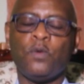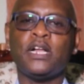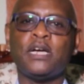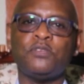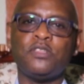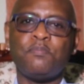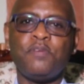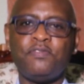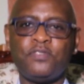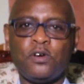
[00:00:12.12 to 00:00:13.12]
Welcome to
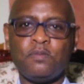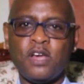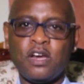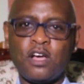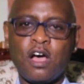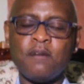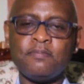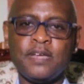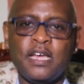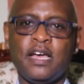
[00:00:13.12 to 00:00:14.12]

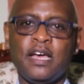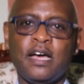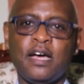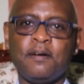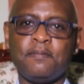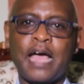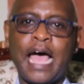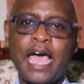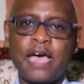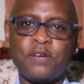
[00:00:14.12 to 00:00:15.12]
thebriefscoop.com.
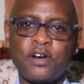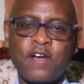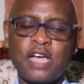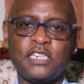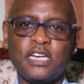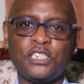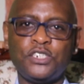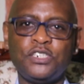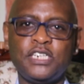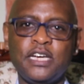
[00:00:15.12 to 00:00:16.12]
I am Karanja
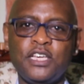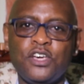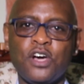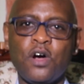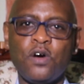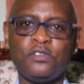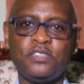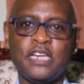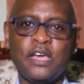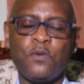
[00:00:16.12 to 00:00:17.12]
Gacuca, your
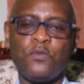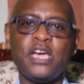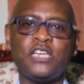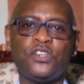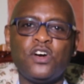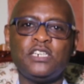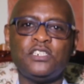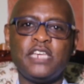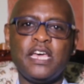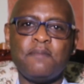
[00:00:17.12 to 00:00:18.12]
host. We are
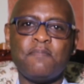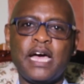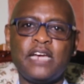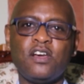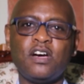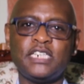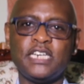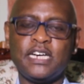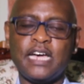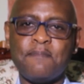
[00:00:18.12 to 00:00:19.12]
joined today by
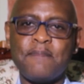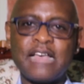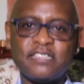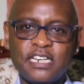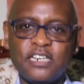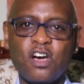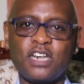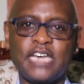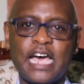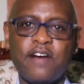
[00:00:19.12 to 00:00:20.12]
Ambassador
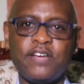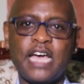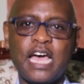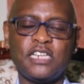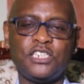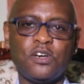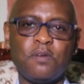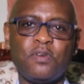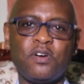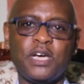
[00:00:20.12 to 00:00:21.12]
Dr. Arikana
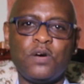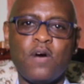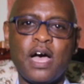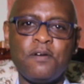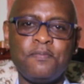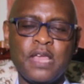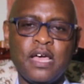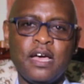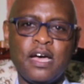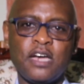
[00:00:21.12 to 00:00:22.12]
Chihombori
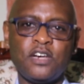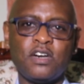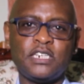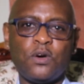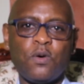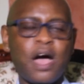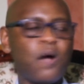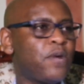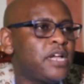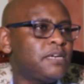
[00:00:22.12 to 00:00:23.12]
Quao. Dr.
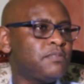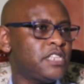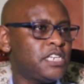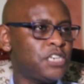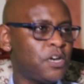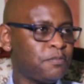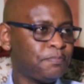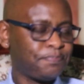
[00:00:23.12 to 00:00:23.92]
Quao, welcome to the show.